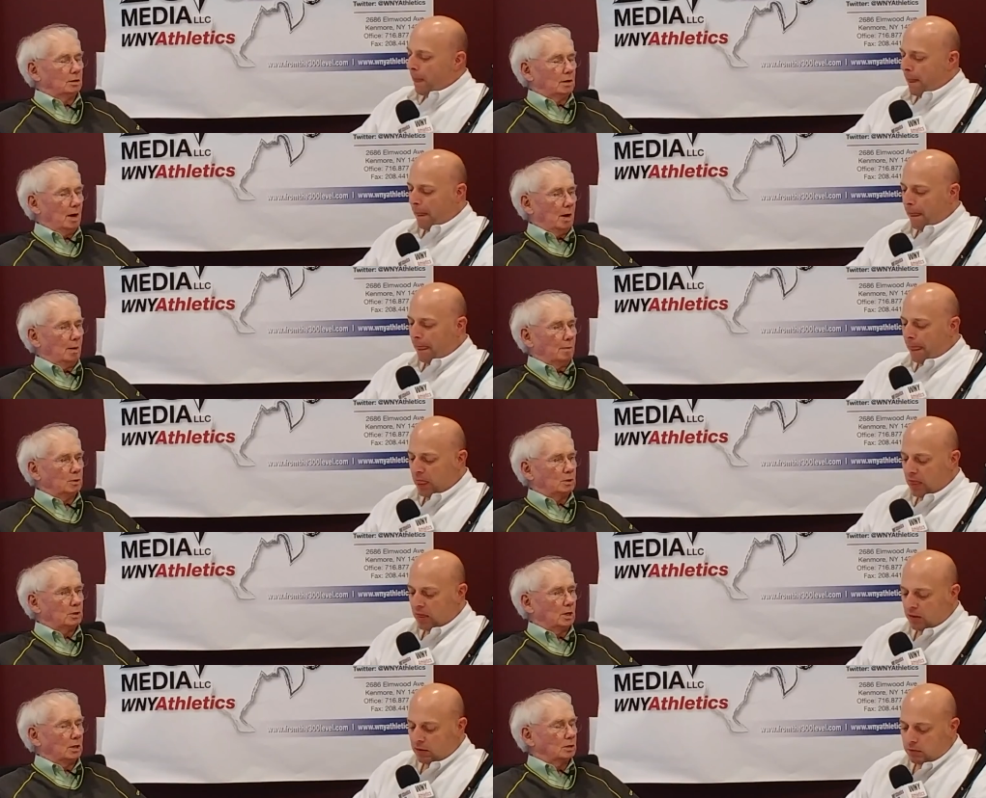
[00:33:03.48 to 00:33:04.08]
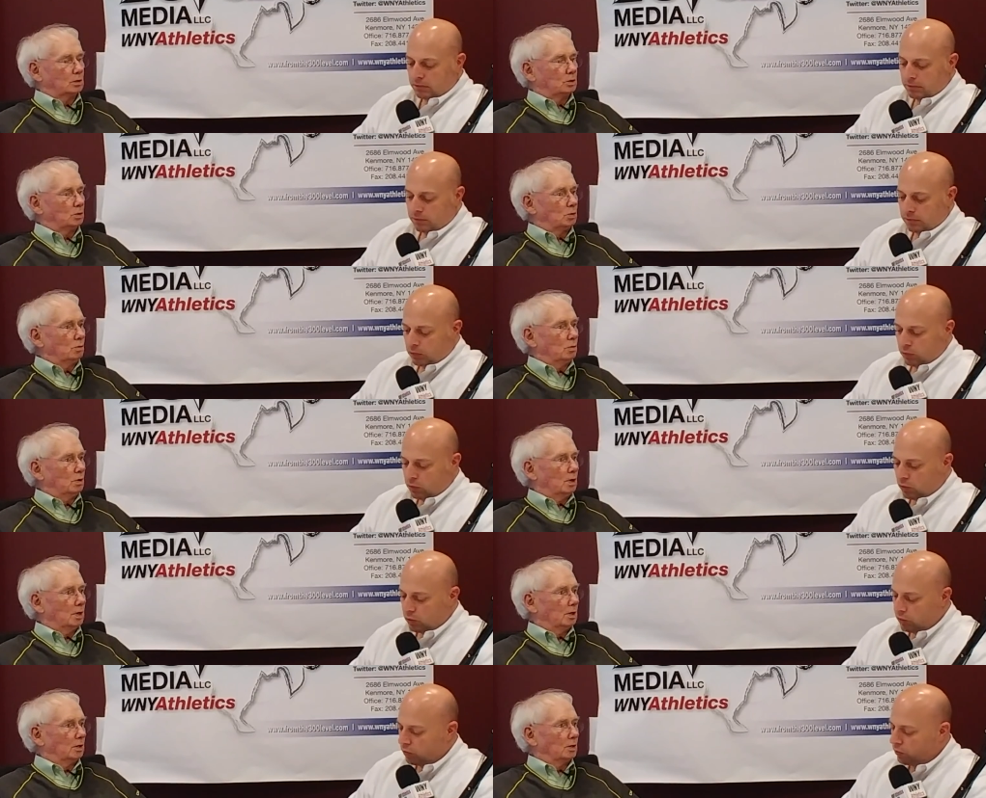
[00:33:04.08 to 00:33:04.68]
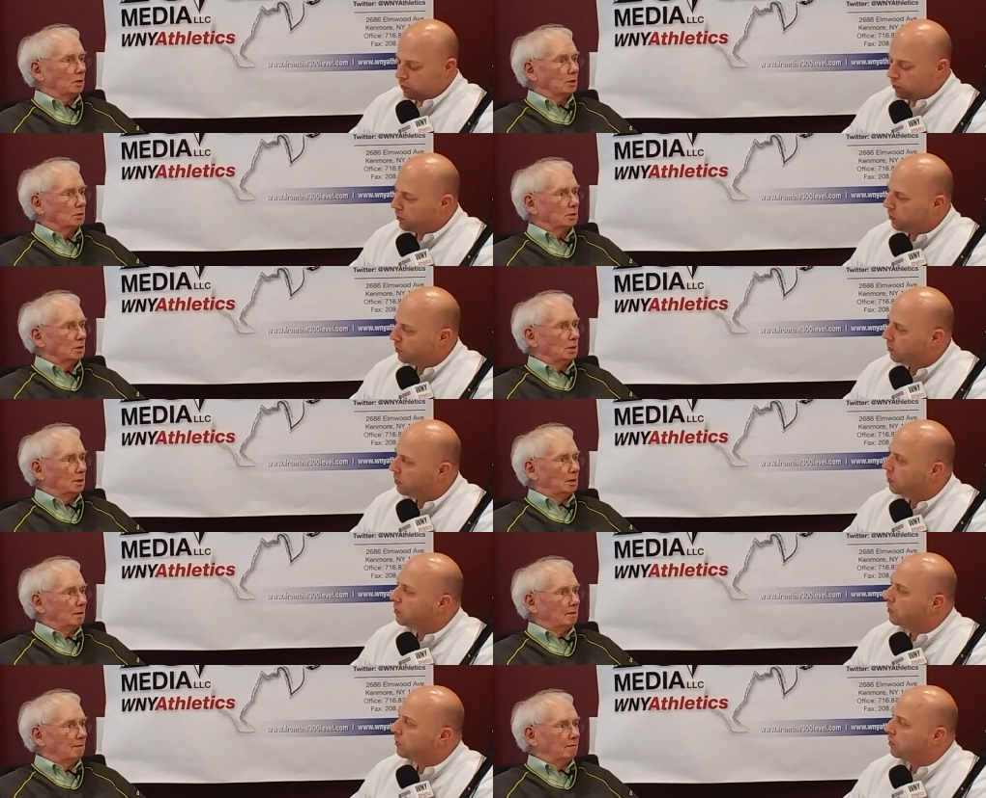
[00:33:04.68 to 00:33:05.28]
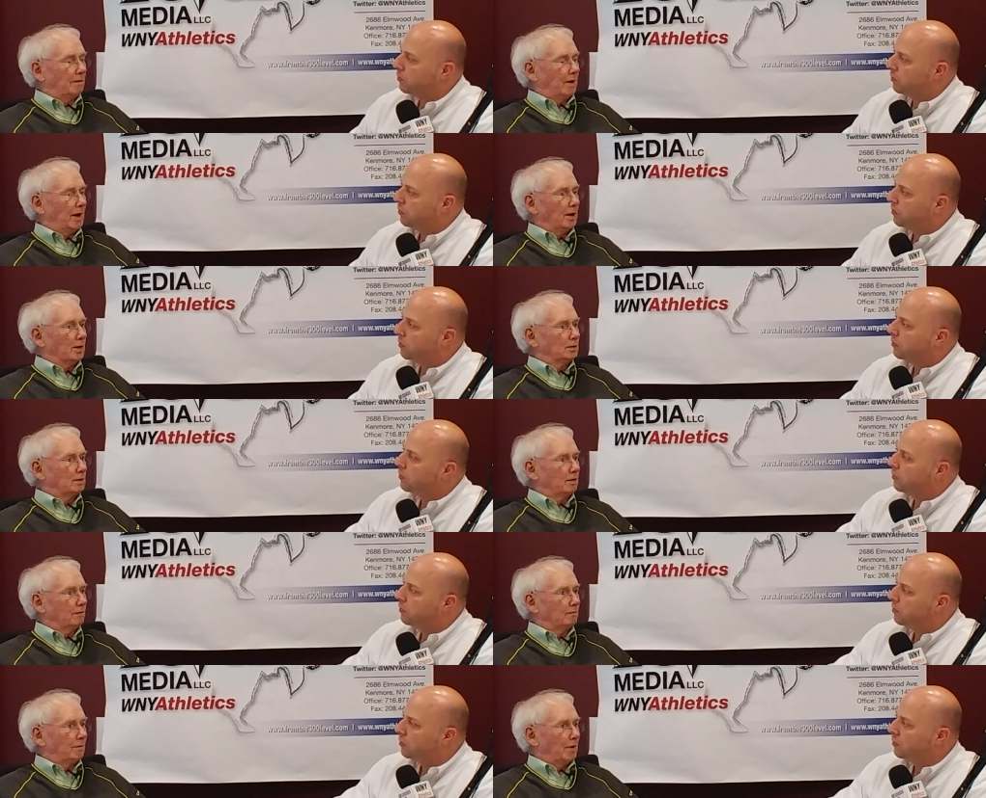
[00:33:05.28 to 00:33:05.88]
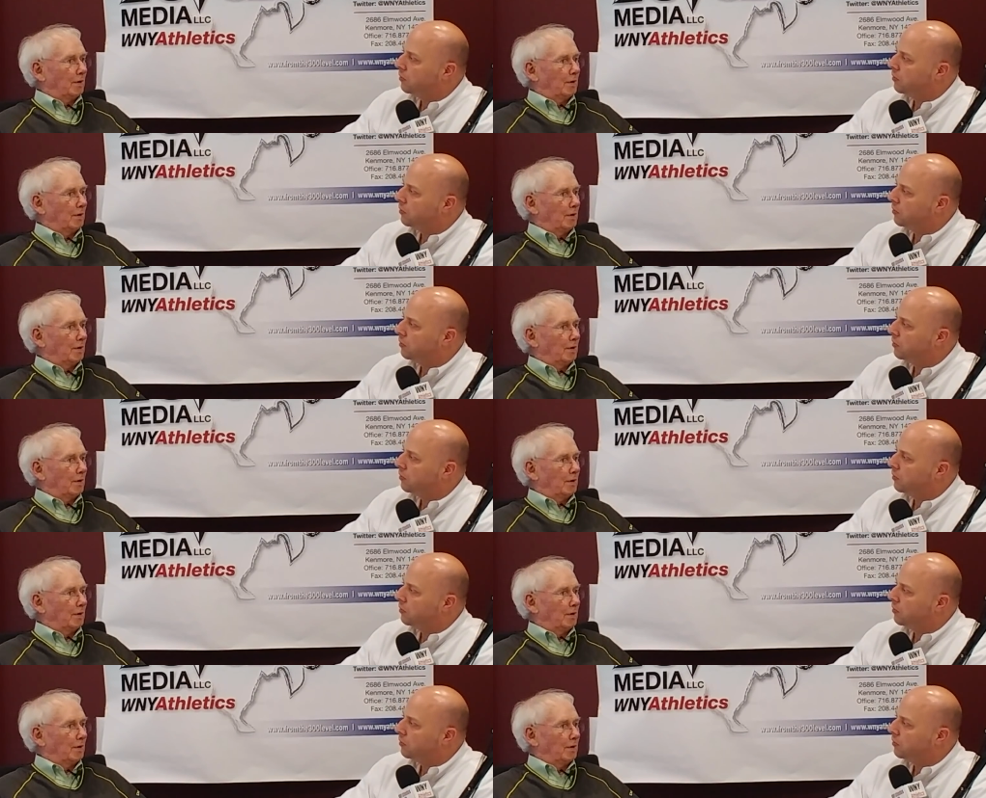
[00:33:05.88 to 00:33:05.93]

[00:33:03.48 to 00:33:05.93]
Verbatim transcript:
Speaker 1: Thomas has two gears, fast and